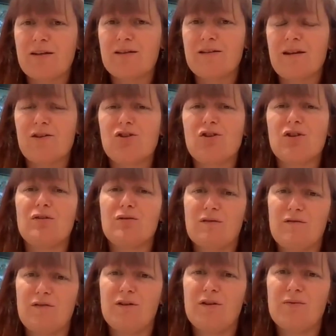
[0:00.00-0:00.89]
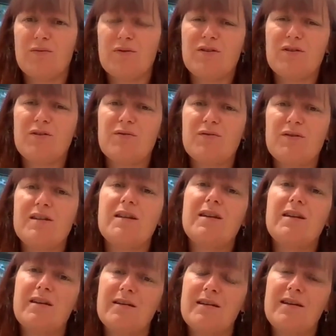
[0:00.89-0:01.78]
I shall look forward to
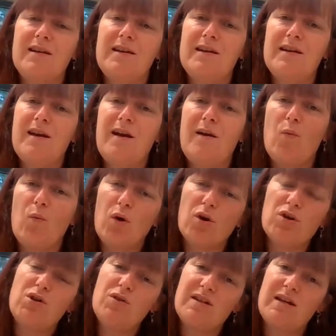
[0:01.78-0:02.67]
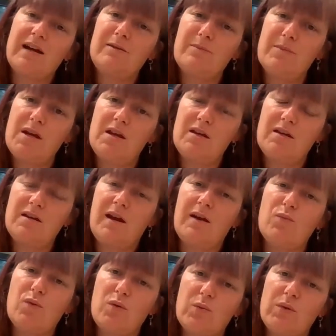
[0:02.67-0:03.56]
seeing what you tell me
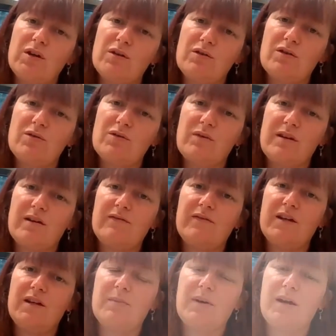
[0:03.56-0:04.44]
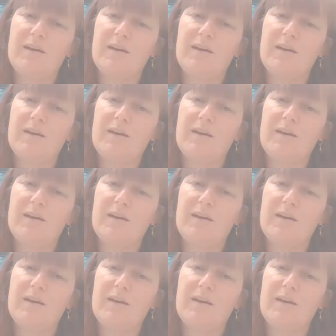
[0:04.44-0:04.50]
and what we can do with that feedback.